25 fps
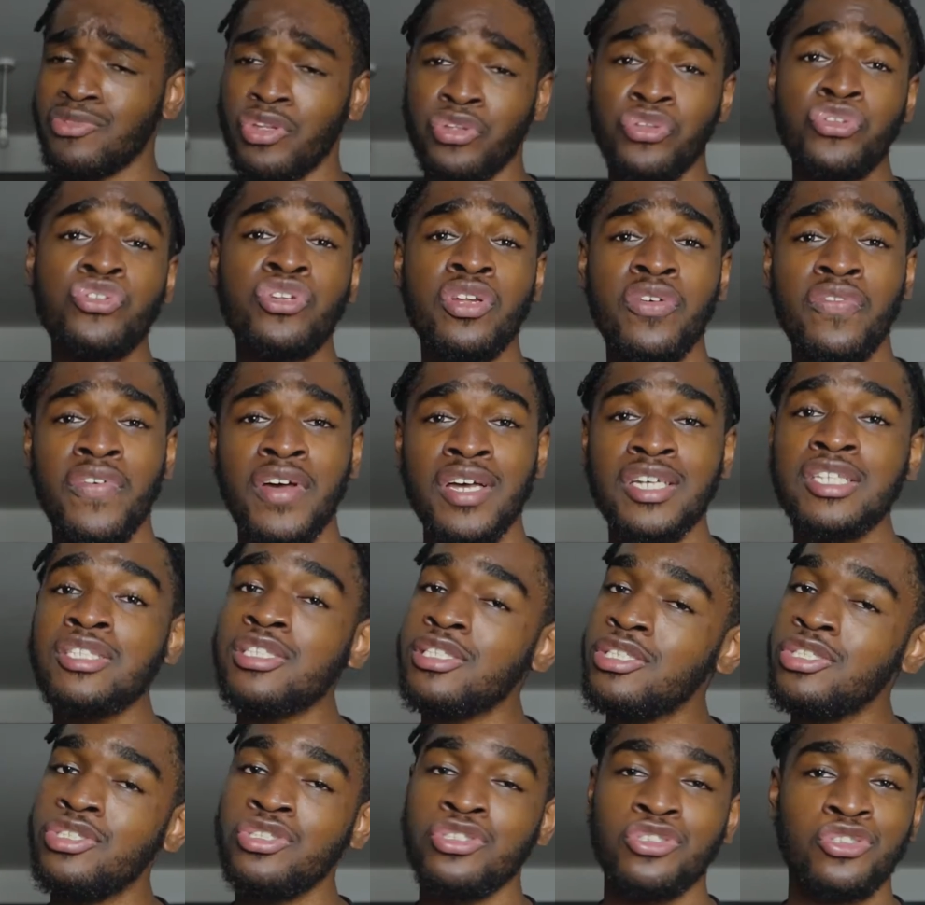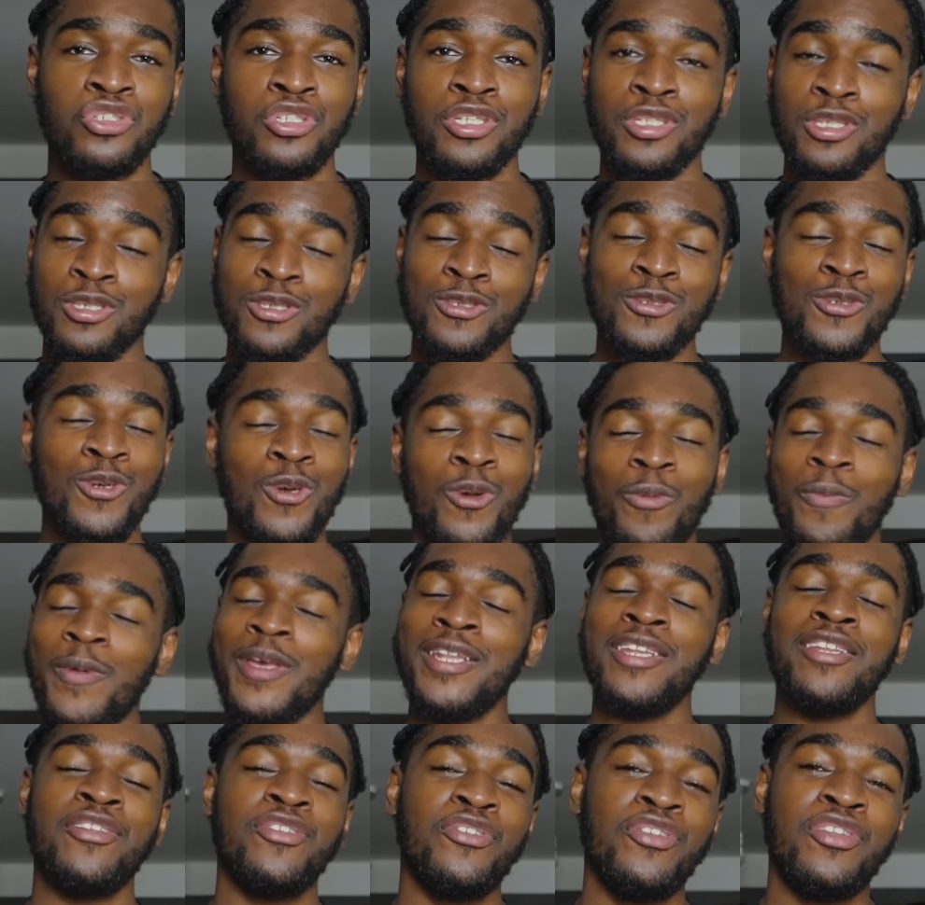University students, so
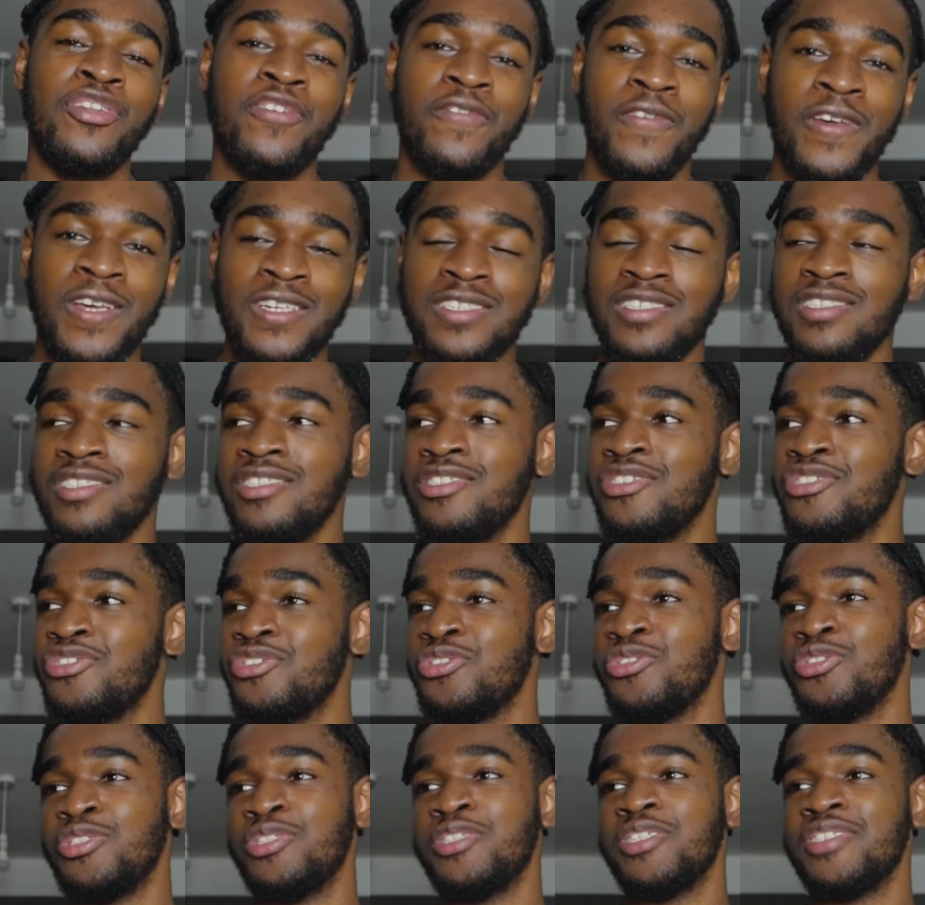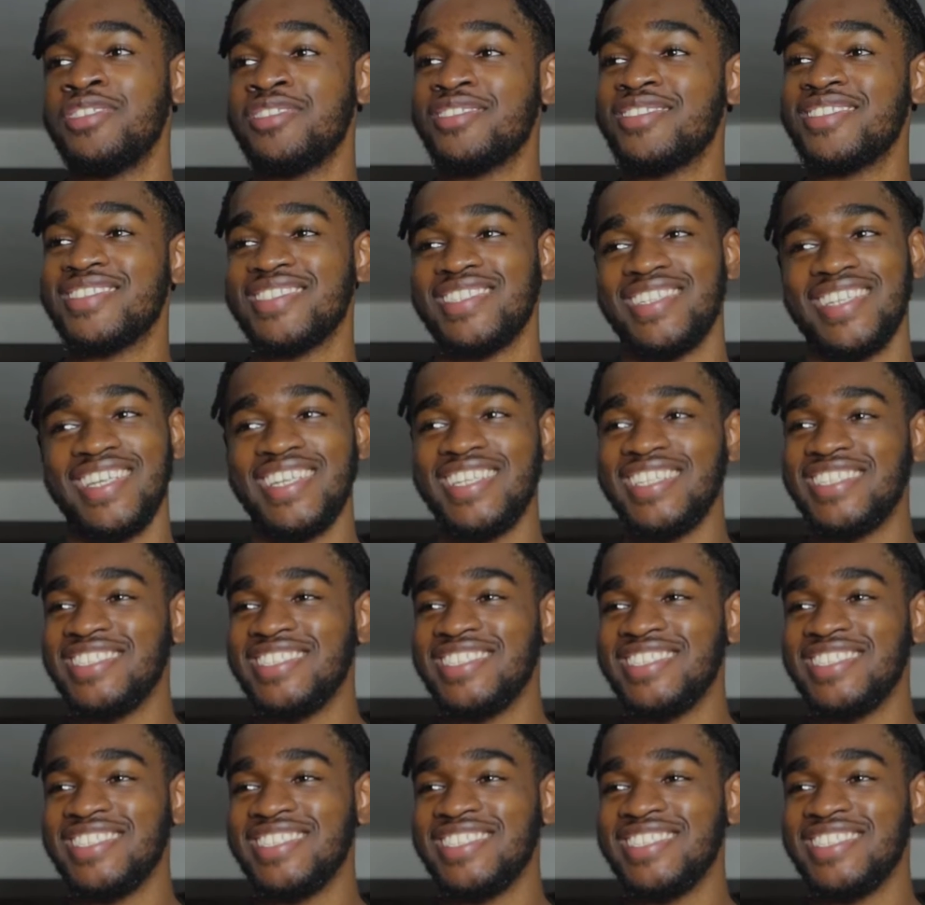many university students,